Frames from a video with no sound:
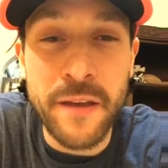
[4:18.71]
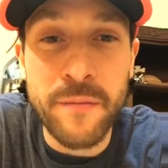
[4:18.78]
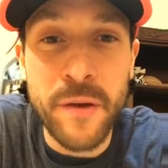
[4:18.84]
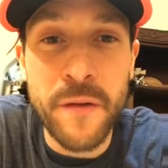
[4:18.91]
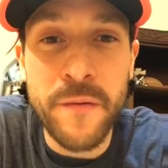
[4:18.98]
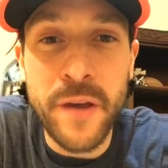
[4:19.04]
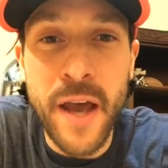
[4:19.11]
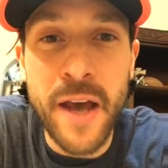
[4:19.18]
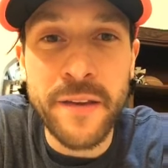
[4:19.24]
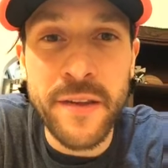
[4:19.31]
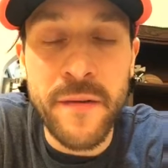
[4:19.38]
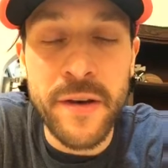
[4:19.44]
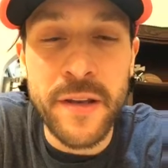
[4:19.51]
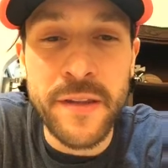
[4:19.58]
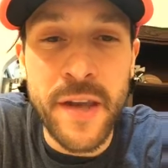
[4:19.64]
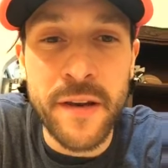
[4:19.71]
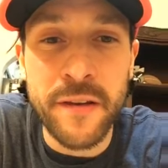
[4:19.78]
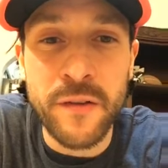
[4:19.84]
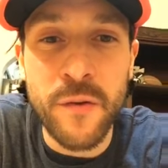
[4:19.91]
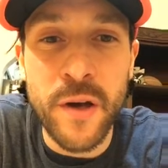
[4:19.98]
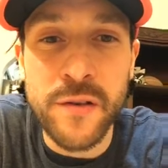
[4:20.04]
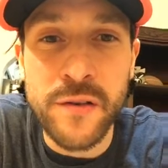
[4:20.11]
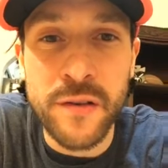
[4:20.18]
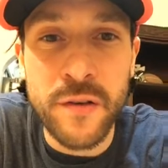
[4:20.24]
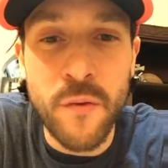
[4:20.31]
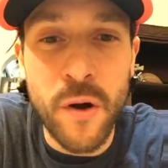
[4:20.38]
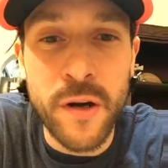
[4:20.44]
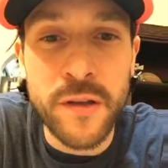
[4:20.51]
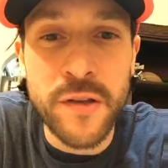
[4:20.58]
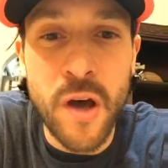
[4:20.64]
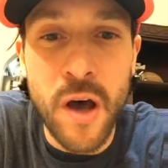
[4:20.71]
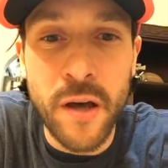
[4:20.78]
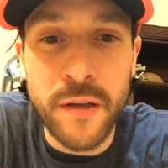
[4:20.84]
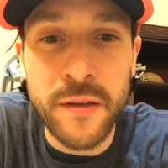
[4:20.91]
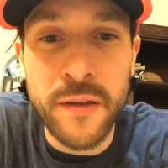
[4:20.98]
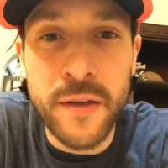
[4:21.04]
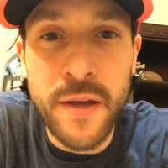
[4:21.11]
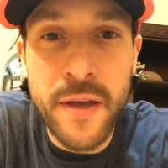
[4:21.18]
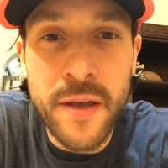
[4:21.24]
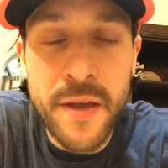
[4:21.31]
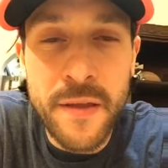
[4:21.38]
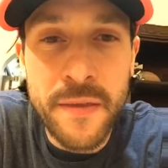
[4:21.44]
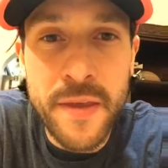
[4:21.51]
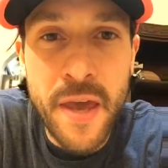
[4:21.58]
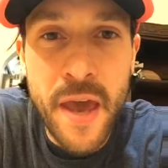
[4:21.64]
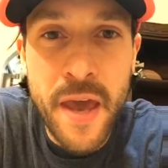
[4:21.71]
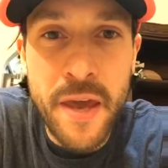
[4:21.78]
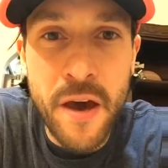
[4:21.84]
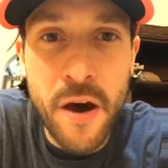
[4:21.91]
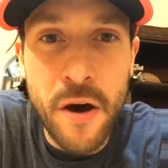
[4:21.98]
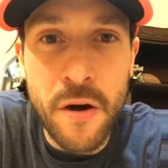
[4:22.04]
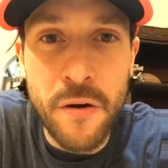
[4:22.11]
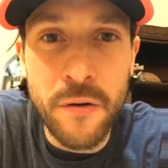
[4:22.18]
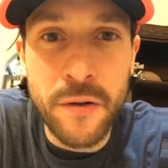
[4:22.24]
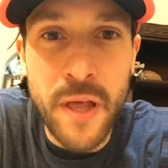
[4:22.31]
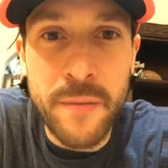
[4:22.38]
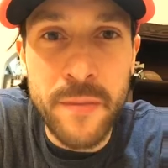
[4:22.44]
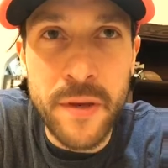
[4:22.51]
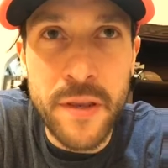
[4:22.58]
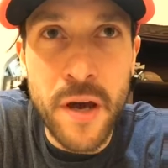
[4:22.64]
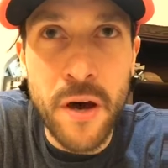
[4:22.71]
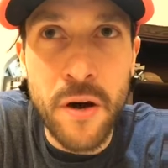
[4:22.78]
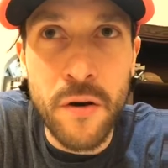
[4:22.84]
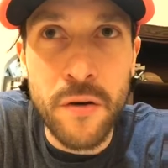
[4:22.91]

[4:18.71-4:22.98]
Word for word: But if you guys have any tennis questions, you want to talk the AO, let me know.